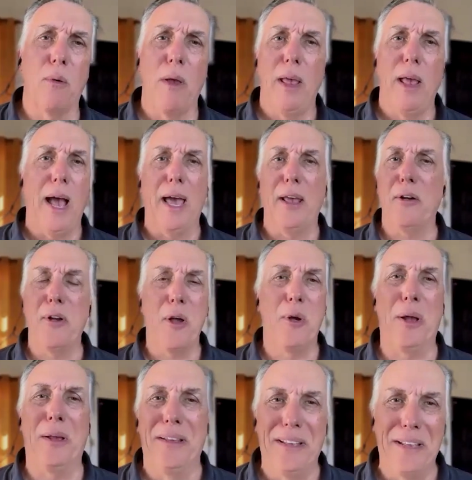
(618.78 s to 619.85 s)
So I don't know,
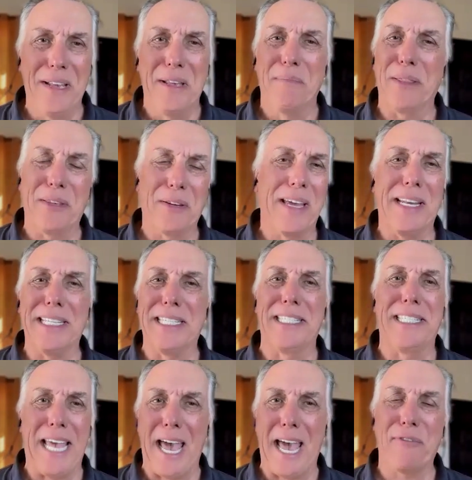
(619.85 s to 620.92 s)
but they're kind of
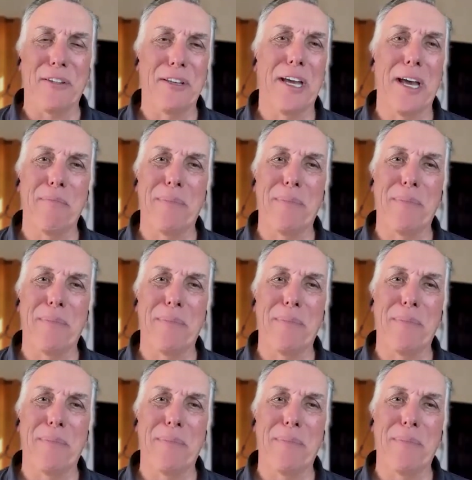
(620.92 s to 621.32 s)
staffing